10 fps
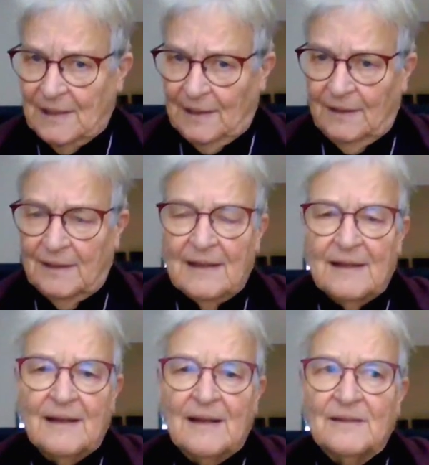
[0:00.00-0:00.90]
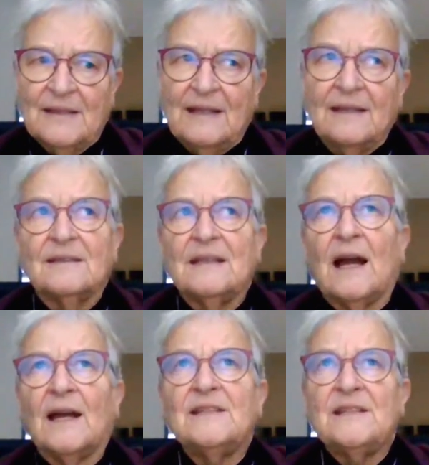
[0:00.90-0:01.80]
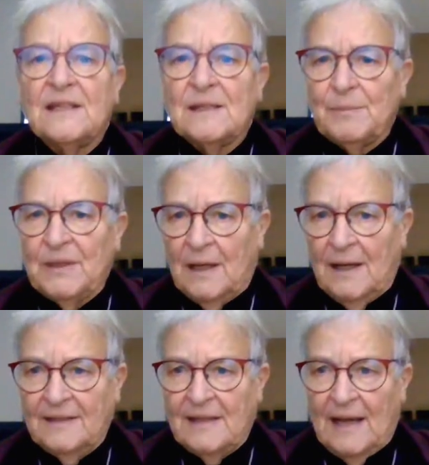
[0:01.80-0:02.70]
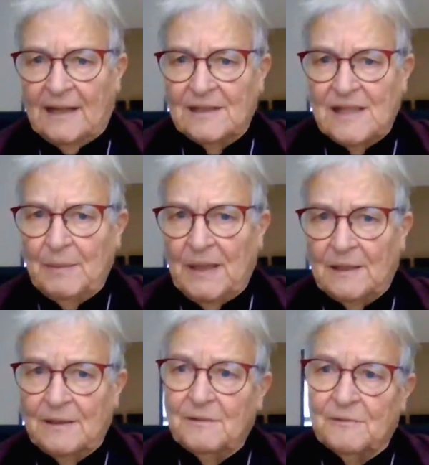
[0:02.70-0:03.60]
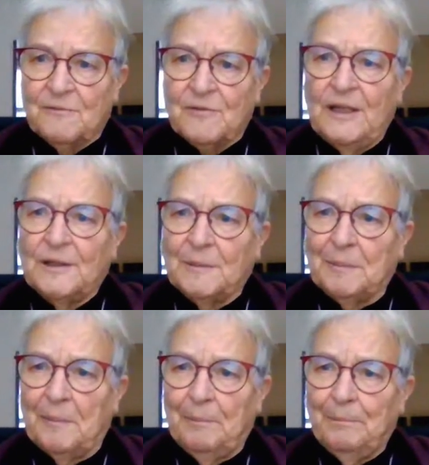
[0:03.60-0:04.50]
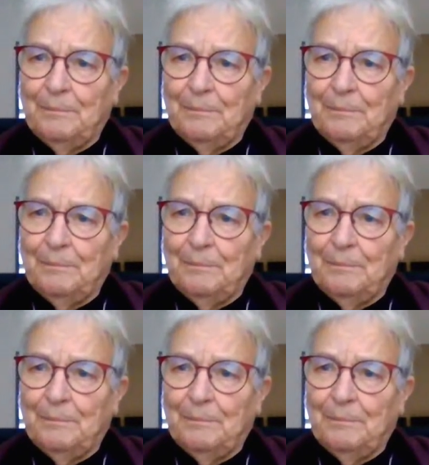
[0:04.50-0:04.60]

still the idea behind academic freedom.